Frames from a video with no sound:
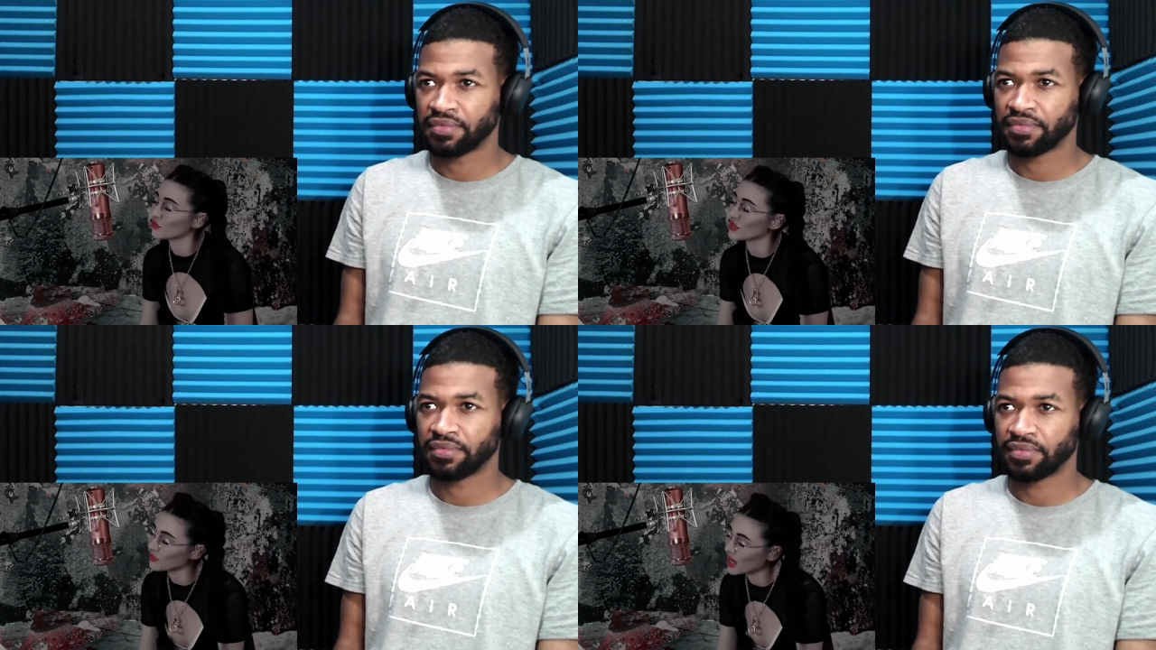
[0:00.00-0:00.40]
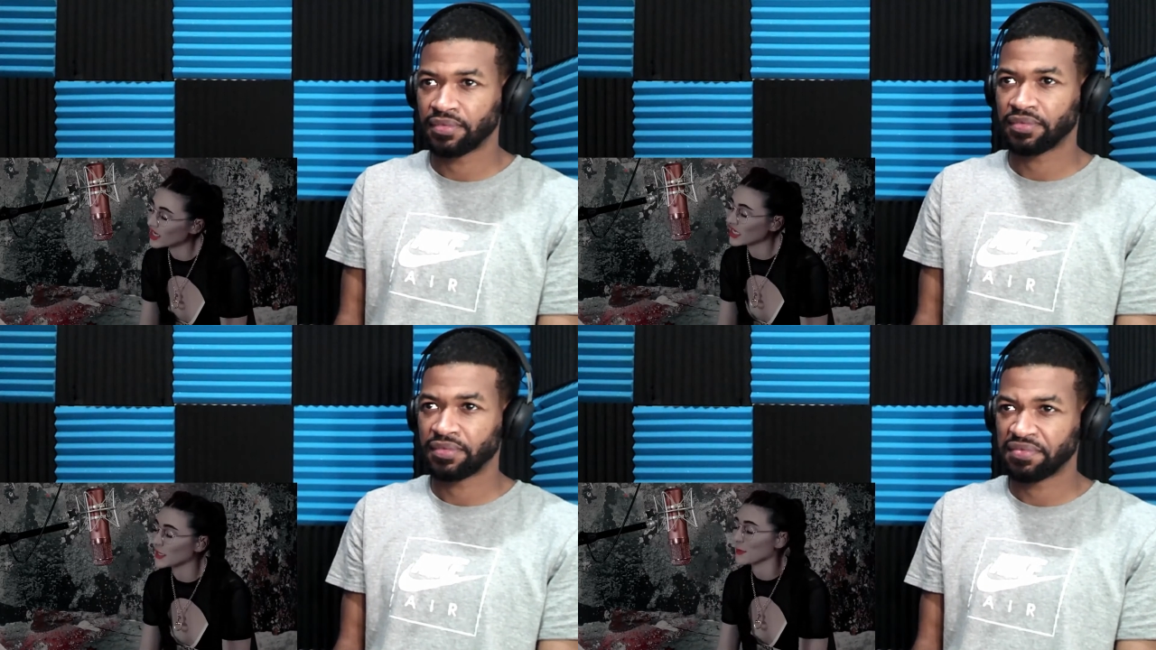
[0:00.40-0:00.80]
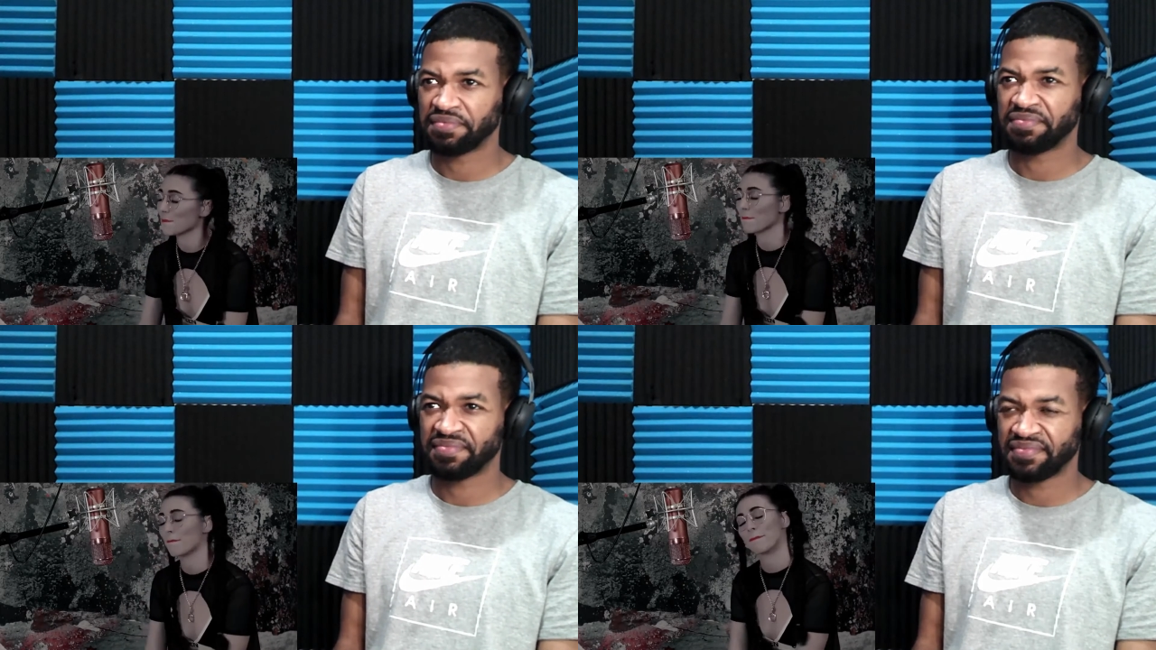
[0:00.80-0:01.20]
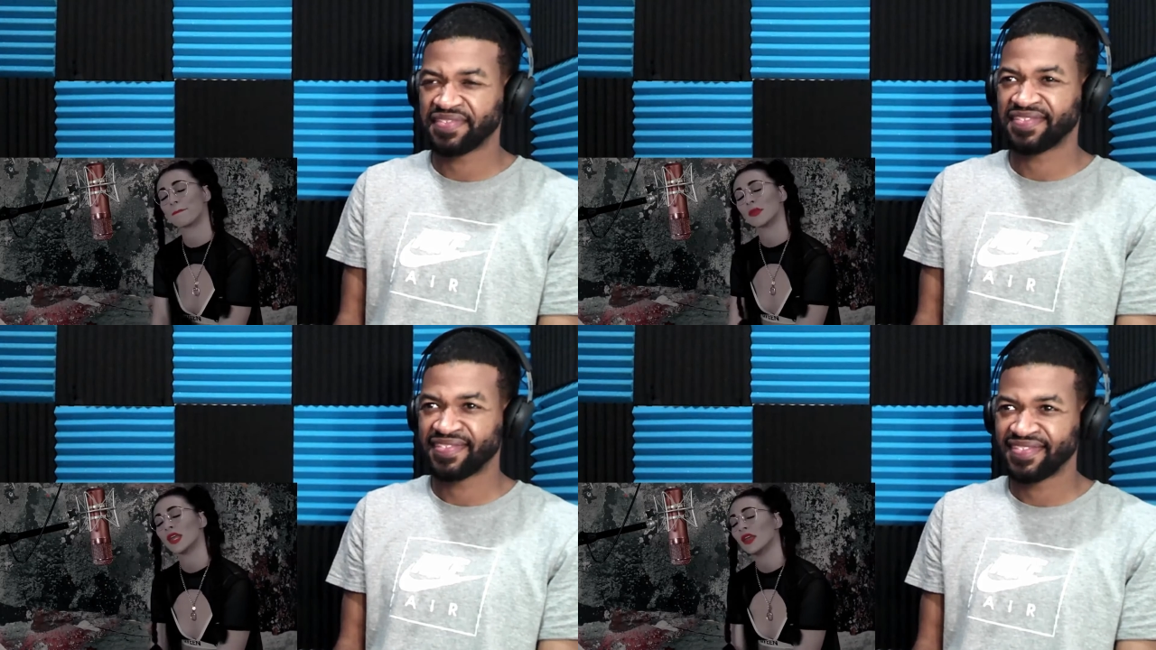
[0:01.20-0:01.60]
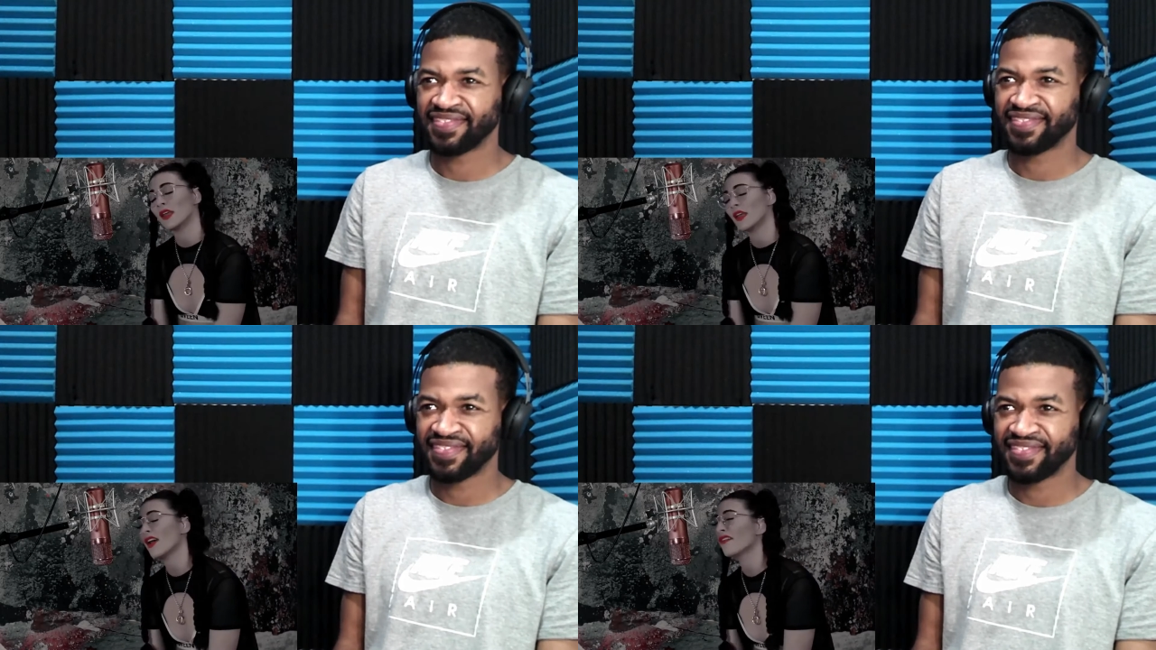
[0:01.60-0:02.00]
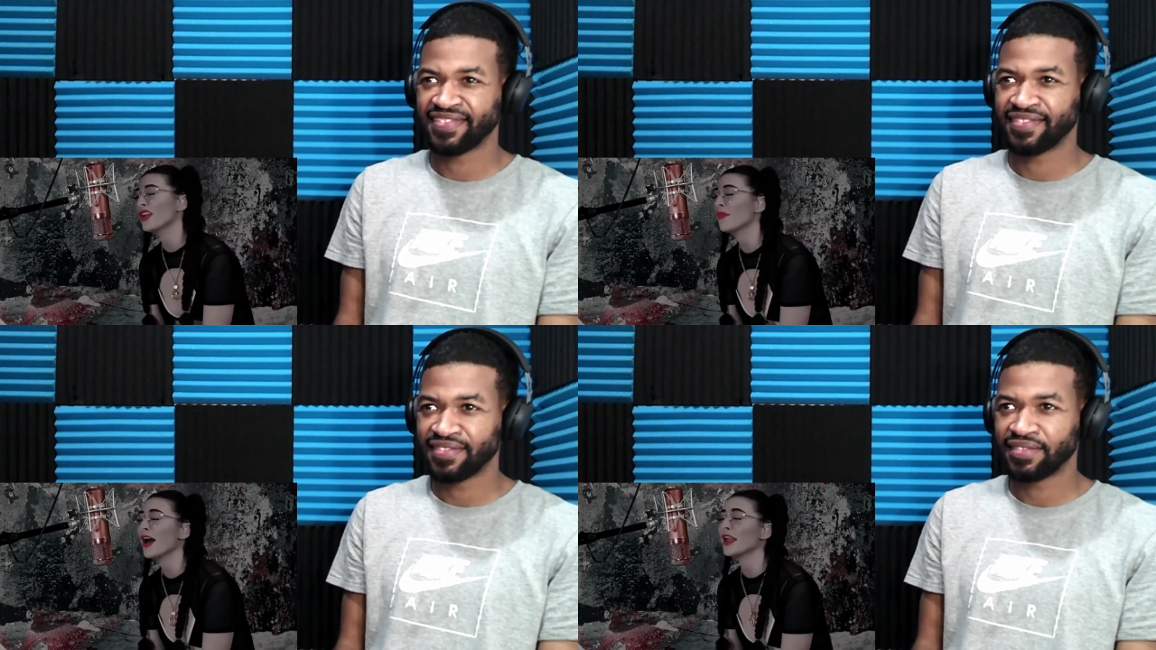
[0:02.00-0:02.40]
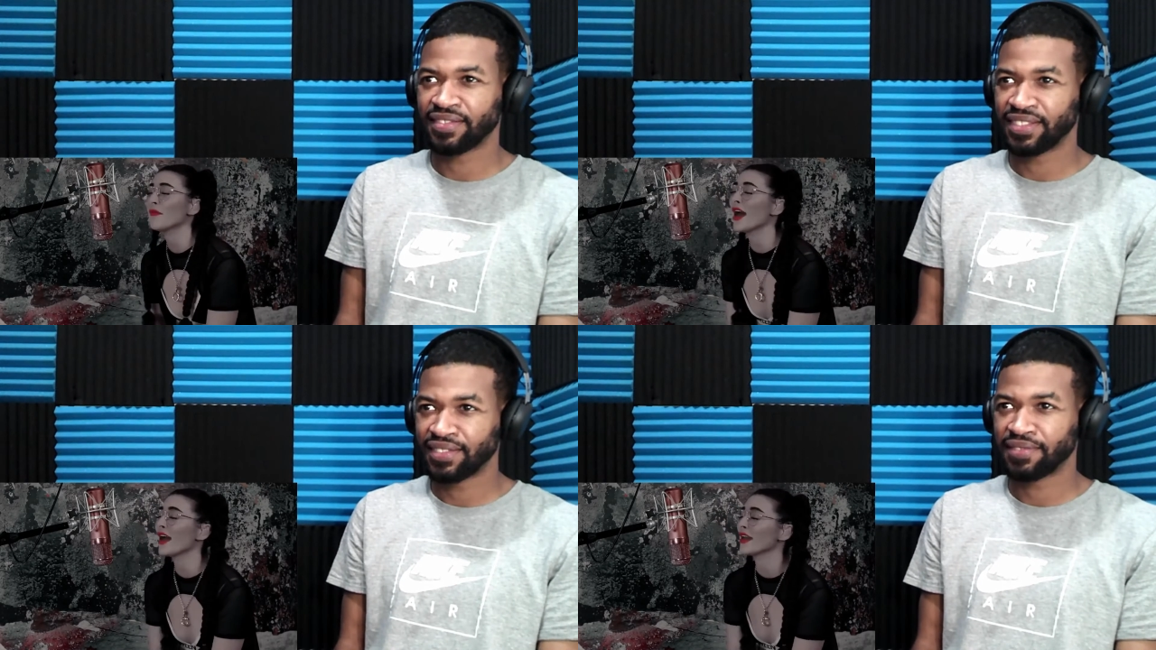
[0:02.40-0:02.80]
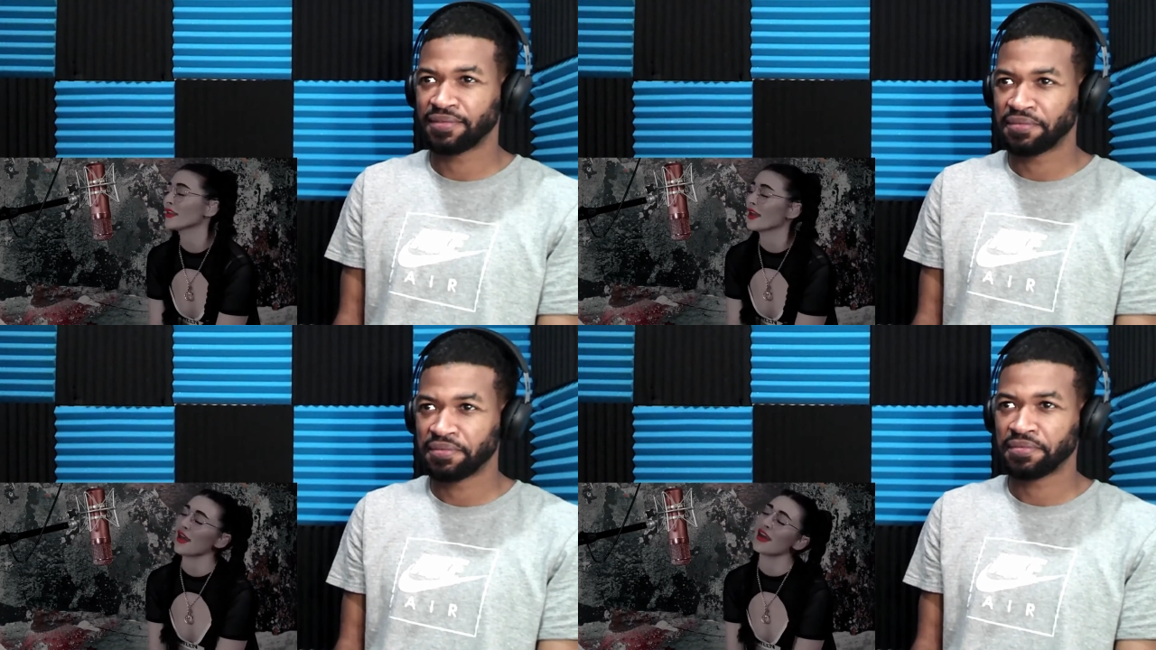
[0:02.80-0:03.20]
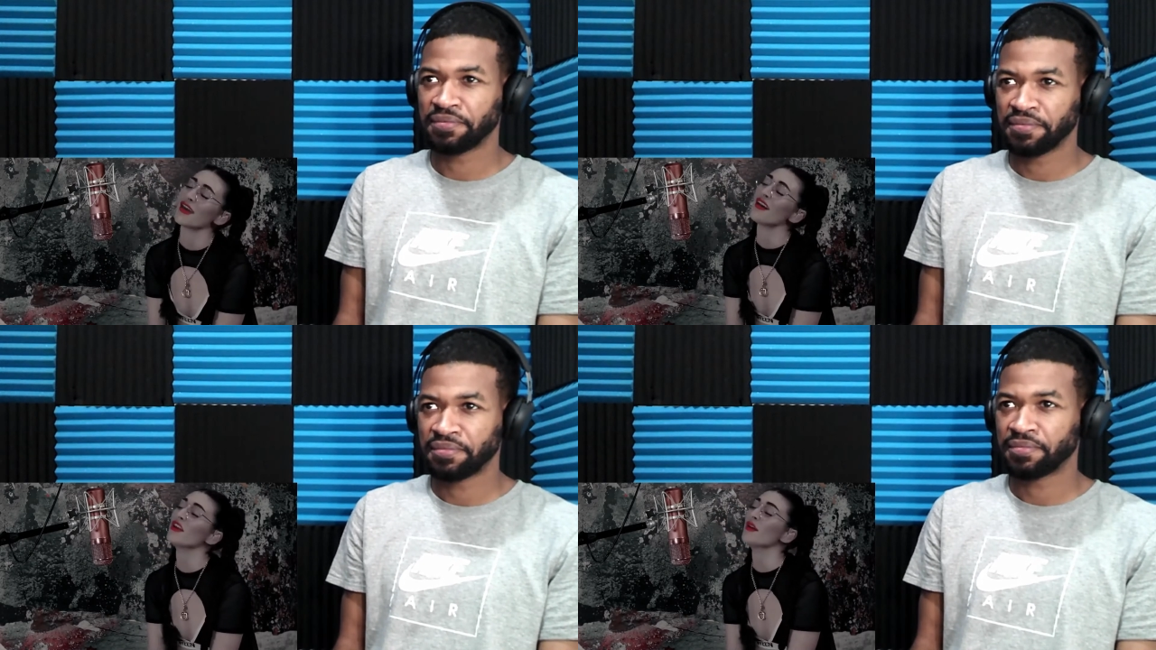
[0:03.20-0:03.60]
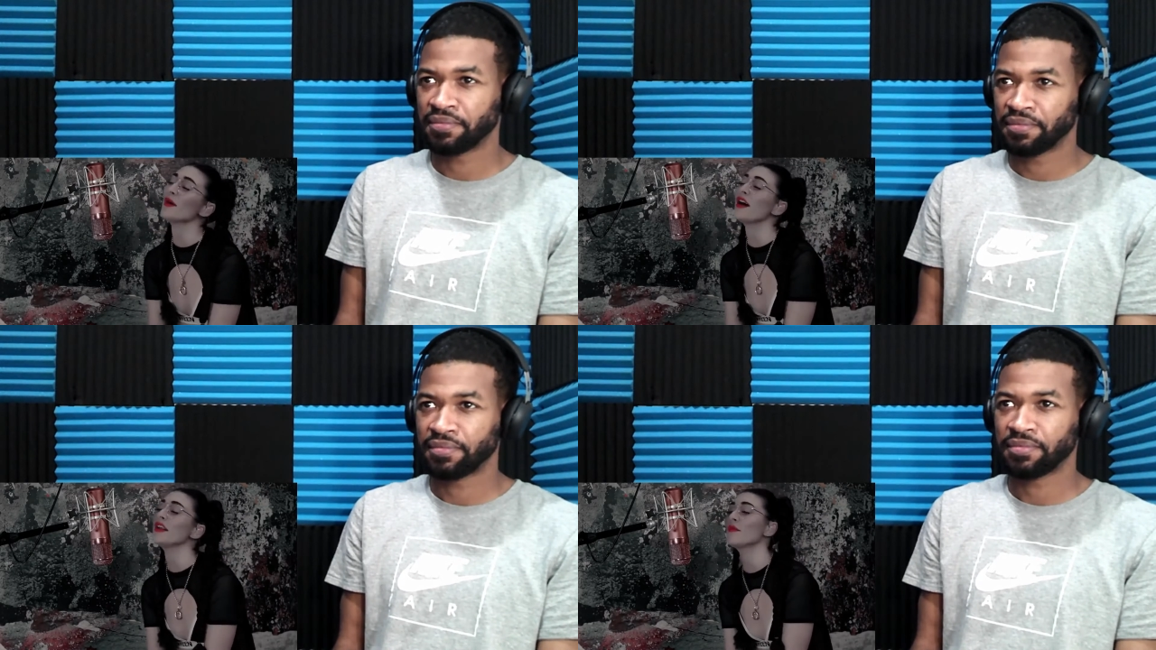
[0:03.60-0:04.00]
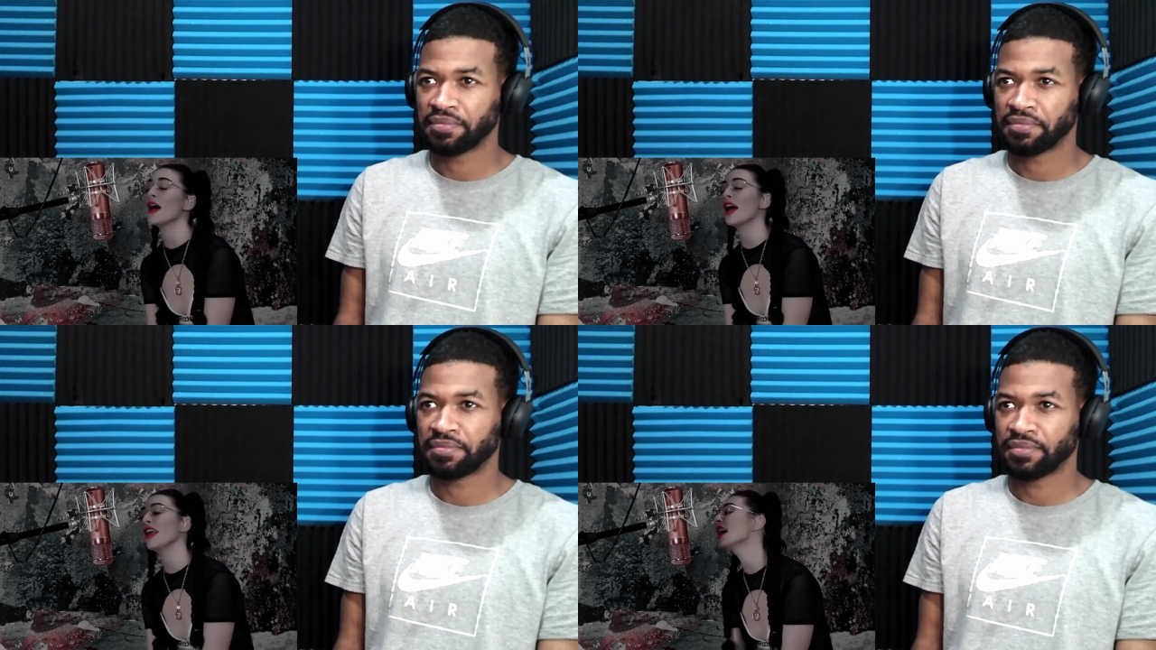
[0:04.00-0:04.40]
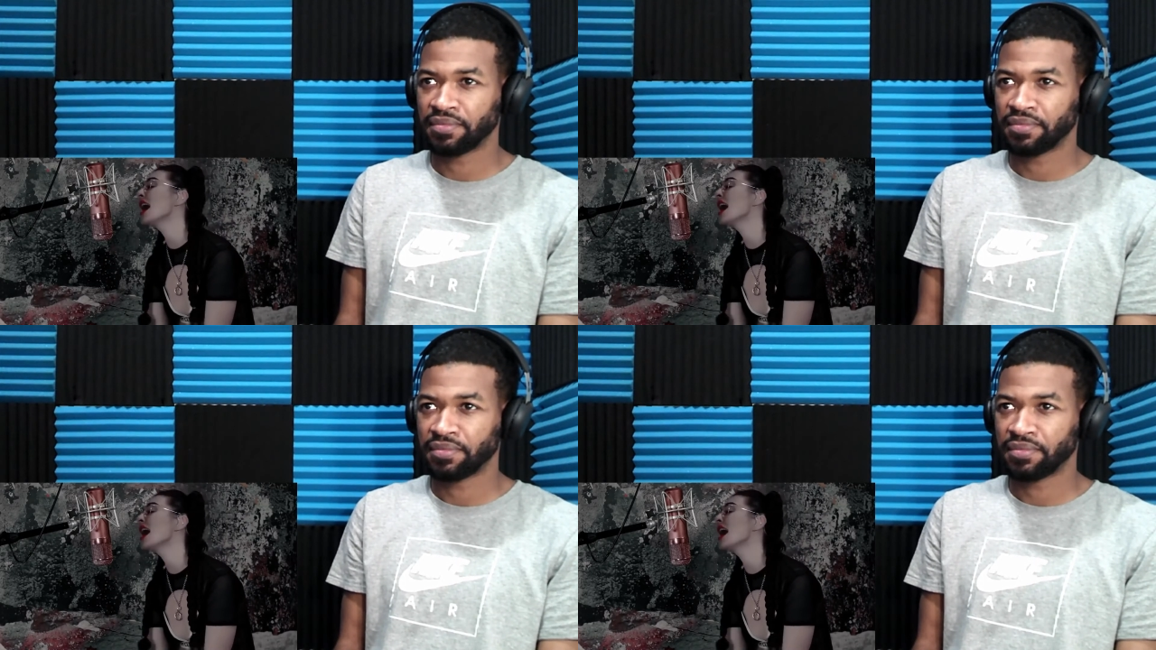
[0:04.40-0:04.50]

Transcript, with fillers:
Speaker 1: much money. Everybody bad, yeah, everybody bad,